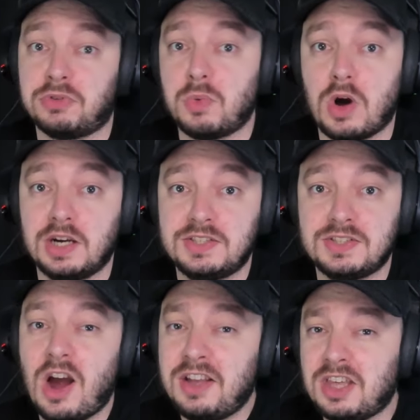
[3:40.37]

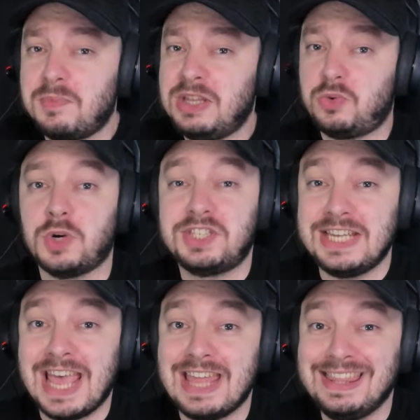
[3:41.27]
rewards are gonna be towards
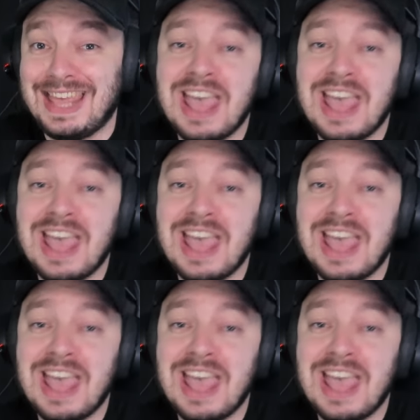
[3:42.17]
the end